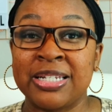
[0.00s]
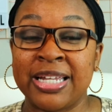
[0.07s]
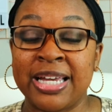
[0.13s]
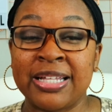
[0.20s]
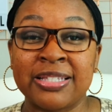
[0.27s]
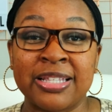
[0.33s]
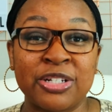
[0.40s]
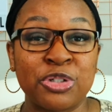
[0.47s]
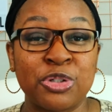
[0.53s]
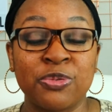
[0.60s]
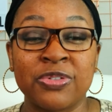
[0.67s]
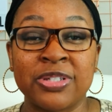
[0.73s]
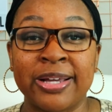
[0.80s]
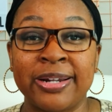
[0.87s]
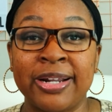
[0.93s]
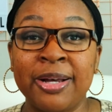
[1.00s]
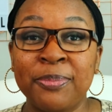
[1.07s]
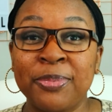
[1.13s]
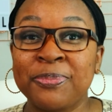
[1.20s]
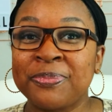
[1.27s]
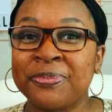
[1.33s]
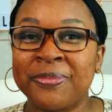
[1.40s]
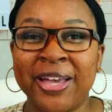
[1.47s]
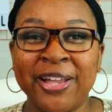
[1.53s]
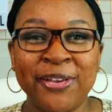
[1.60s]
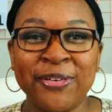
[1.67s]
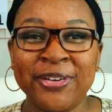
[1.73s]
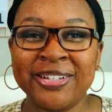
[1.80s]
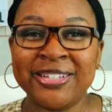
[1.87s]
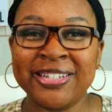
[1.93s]
dates that you've set up, and
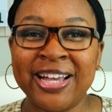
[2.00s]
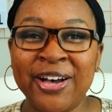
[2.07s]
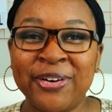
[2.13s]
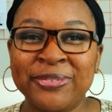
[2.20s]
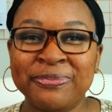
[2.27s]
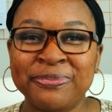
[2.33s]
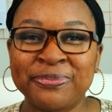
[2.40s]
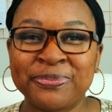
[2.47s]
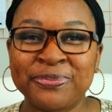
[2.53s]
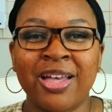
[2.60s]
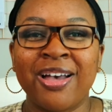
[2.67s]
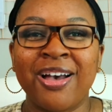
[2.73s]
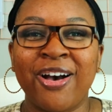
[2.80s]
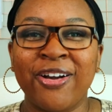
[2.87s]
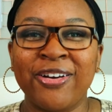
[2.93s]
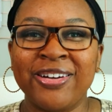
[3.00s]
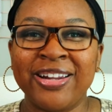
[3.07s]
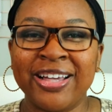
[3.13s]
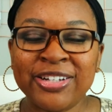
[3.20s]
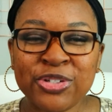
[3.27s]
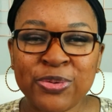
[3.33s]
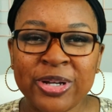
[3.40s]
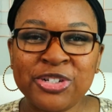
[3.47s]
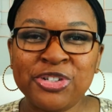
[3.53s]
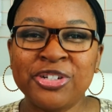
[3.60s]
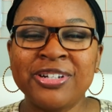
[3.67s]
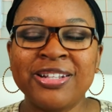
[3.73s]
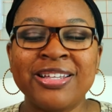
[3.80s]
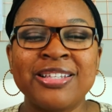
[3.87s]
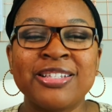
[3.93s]
you're good to go. Our next
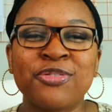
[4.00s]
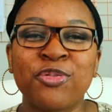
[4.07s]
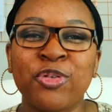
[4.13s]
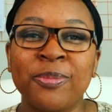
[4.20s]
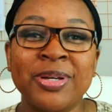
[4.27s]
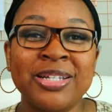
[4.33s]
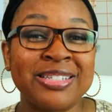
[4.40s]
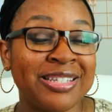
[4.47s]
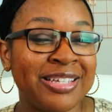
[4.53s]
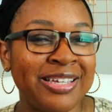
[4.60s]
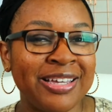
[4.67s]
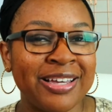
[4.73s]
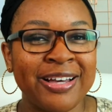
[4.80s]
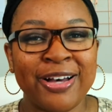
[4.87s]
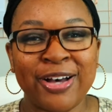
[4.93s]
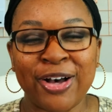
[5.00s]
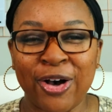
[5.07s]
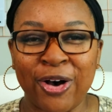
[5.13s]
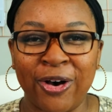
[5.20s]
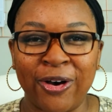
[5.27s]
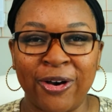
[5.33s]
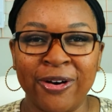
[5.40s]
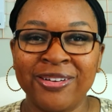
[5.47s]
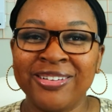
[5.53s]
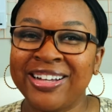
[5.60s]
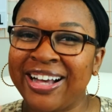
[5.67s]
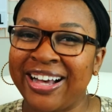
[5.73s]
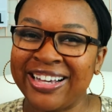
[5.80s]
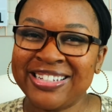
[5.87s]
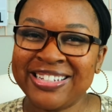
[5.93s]
question is from Tia R.
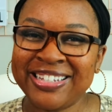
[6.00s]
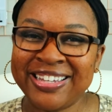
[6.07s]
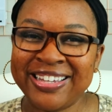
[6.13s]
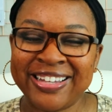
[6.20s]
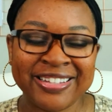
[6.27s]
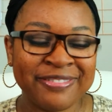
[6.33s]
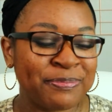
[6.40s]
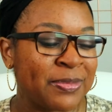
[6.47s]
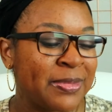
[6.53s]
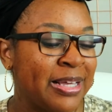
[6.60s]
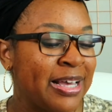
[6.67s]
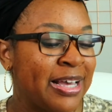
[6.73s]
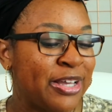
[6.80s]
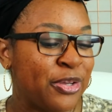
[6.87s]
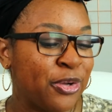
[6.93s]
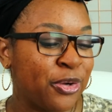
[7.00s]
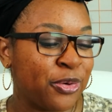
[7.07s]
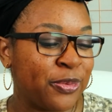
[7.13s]
Hi Tia. Your